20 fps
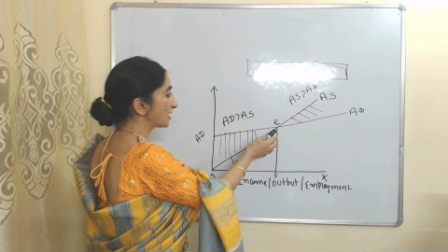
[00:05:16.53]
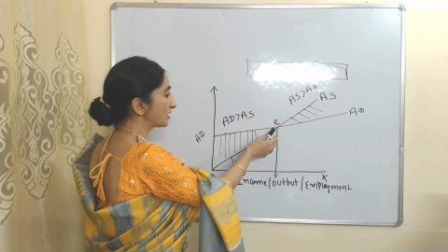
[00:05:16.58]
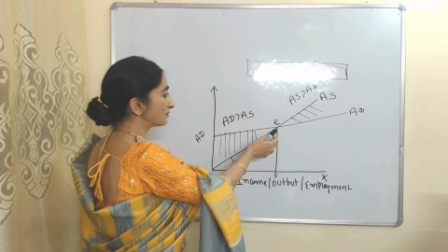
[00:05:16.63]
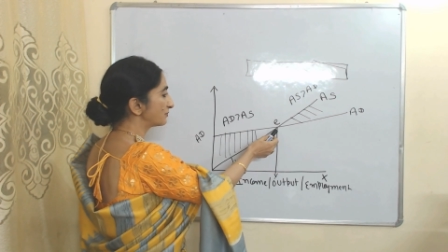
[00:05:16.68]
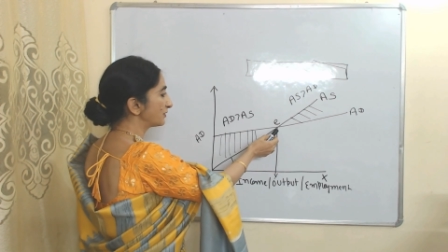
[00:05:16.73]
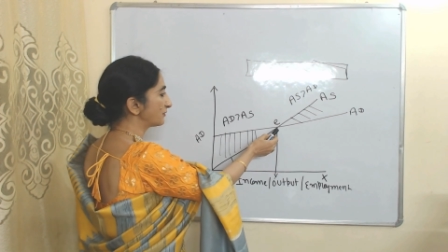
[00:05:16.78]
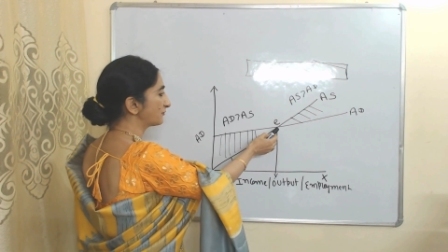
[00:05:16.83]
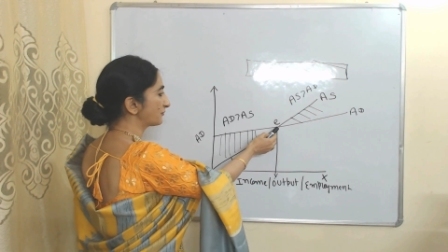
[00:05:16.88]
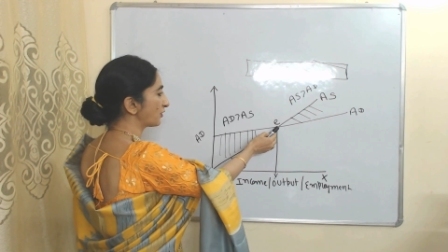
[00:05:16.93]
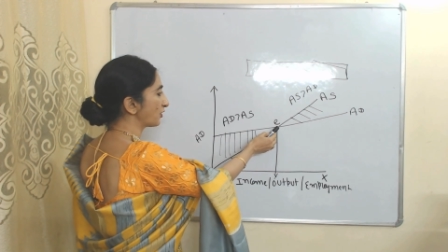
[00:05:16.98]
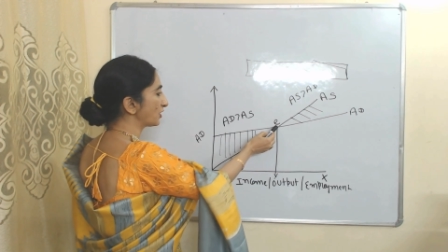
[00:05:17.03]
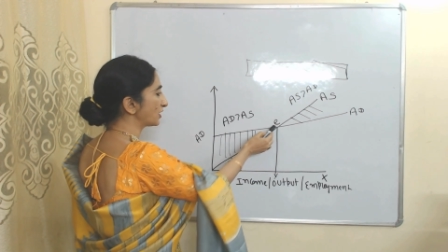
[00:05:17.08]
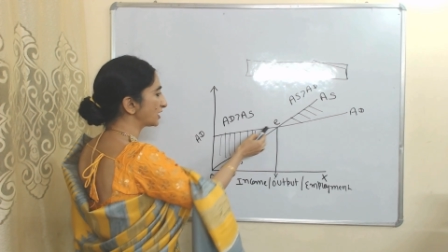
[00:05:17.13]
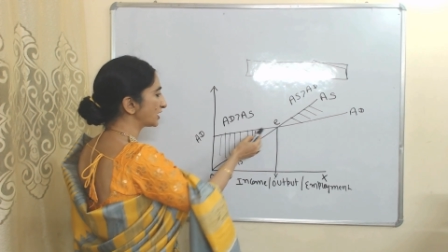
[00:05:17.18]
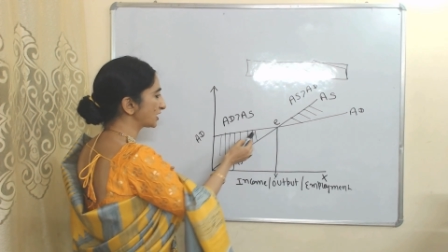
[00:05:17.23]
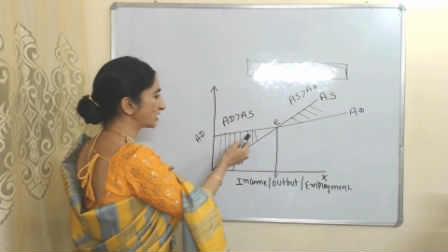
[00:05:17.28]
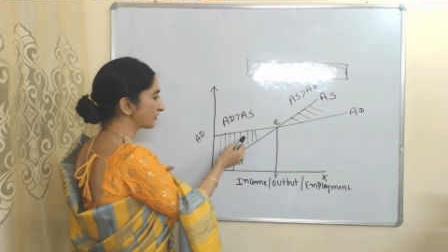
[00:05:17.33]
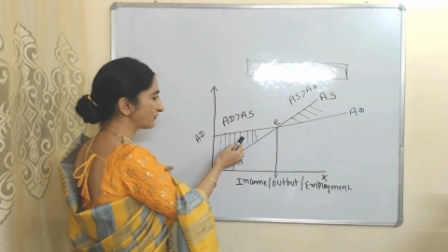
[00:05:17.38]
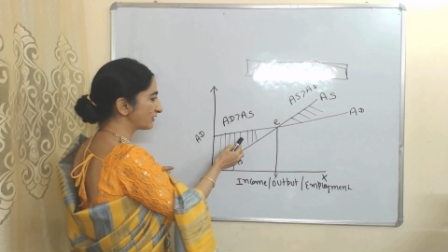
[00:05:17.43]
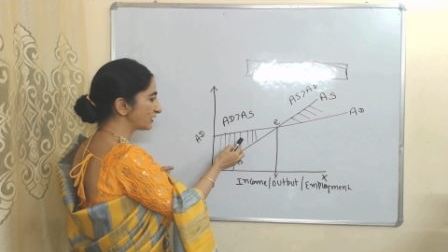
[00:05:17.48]
Before
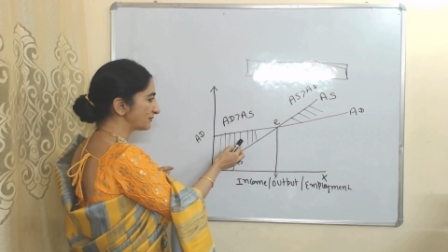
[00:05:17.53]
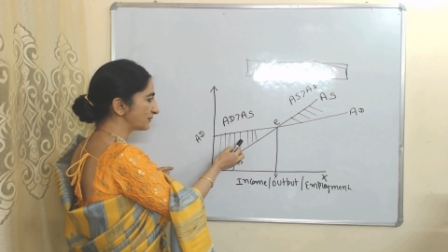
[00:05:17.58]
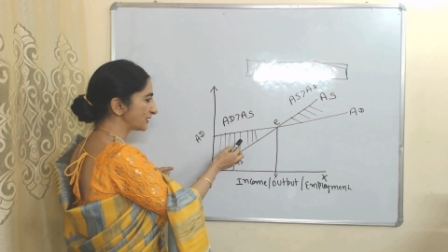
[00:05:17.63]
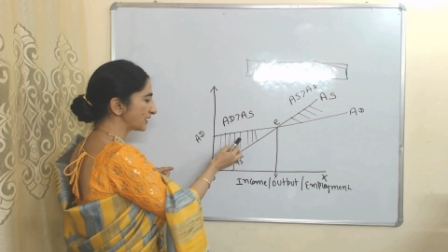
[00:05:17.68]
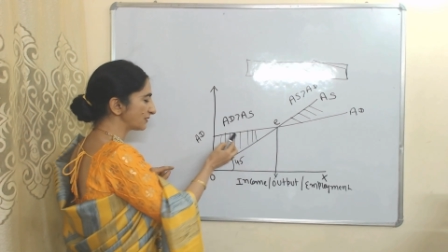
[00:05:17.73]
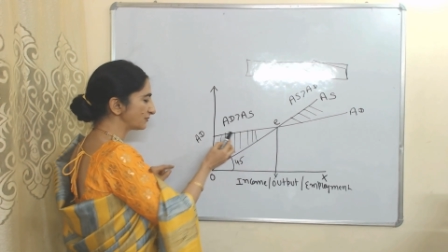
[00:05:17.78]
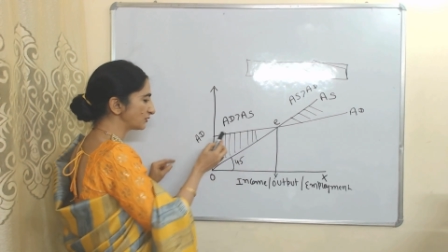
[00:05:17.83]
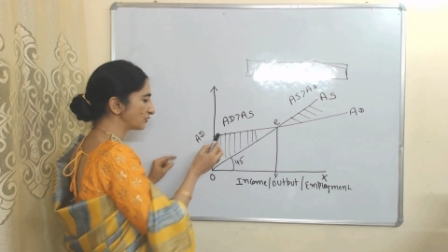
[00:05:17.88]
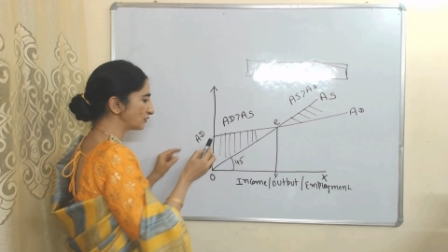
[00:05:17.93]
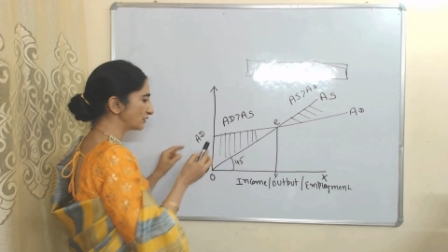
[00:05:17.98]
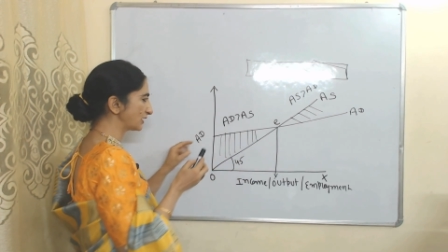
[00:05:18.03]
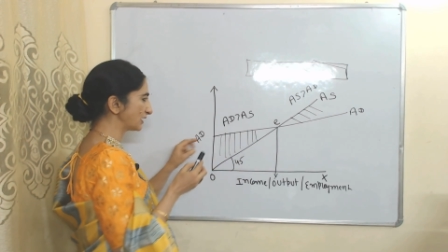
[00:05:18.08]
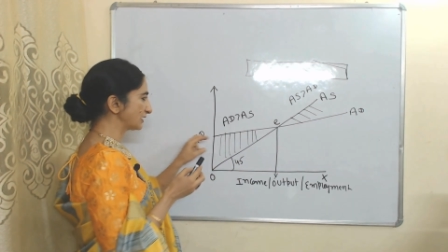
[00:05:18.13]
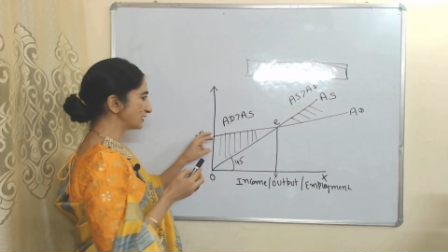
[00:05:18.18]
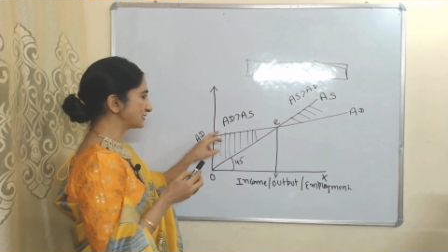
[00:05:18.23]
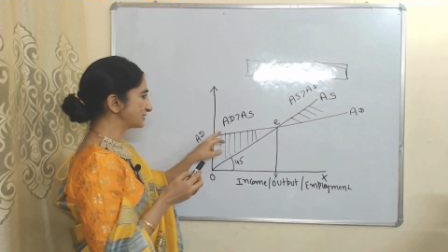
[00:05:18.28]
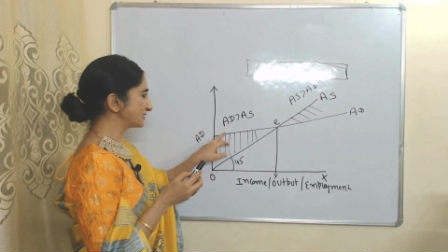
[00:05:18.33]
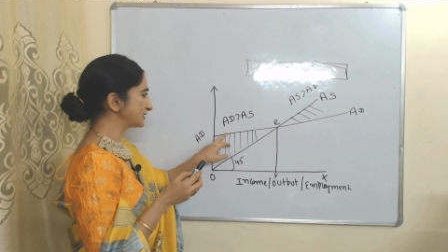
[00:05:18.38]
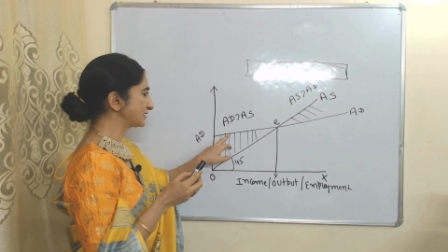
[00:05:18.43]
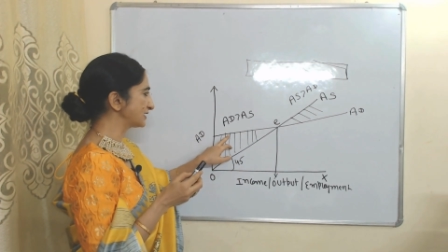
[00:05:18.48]
equilibrium, you
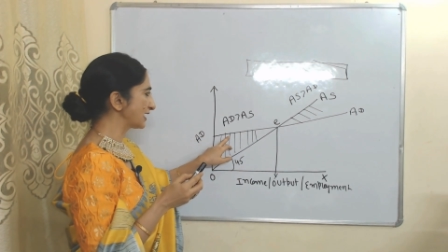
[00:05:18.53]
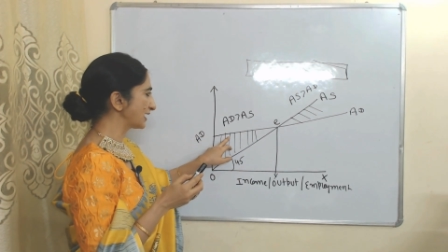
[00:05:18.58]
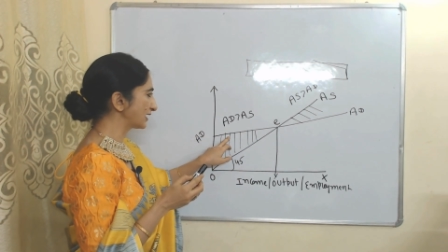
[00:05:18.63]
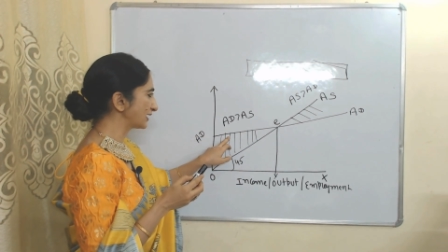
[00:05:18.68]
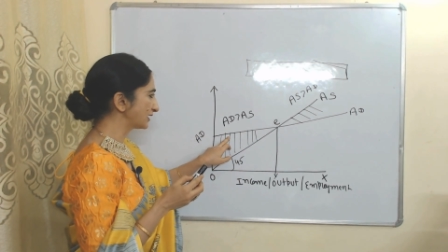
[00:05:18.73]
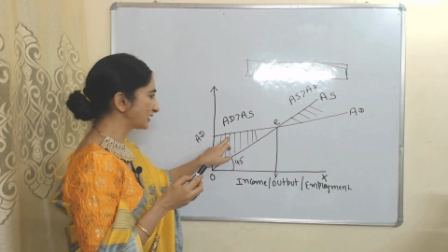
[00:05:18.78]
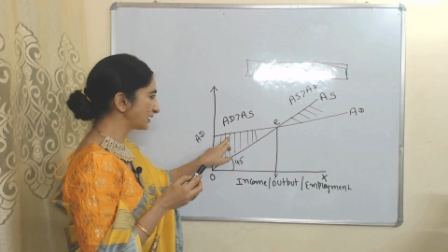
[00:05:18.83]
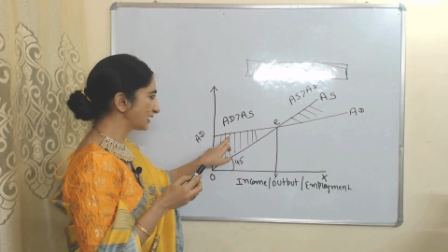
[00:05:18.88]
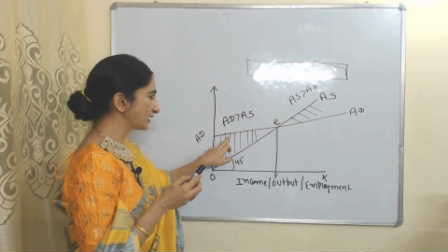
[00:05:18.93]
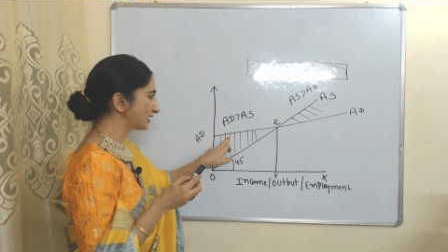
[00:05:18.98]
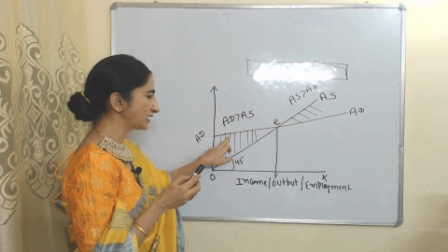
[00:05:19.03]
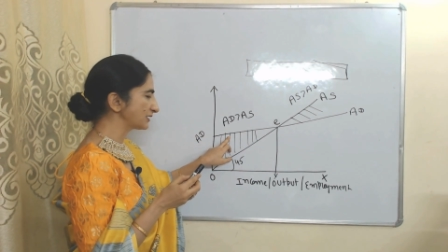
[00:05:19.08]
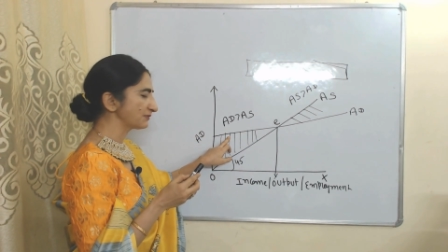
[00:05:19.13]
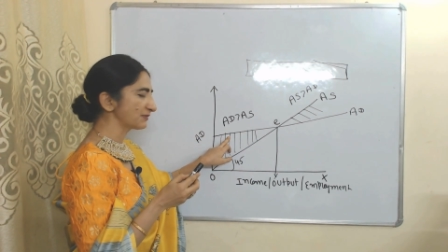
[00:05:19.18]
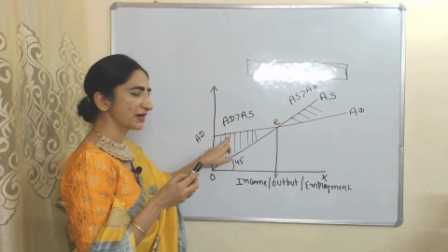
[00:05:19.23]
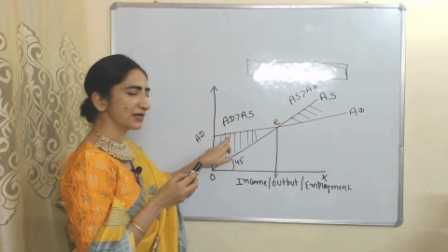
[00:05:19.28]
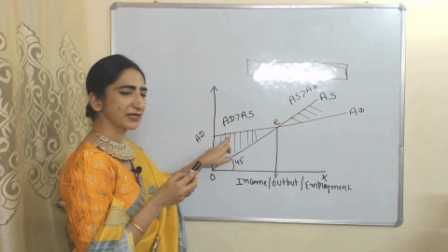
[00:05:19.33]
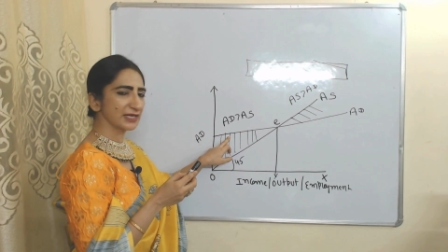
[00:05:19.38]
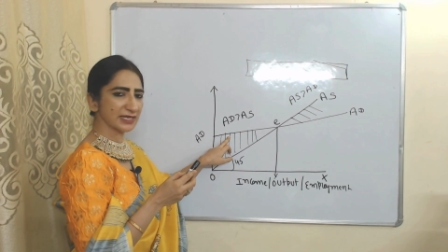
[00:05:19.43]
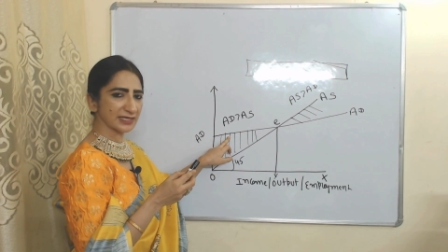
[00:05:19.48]
can see aggregate demand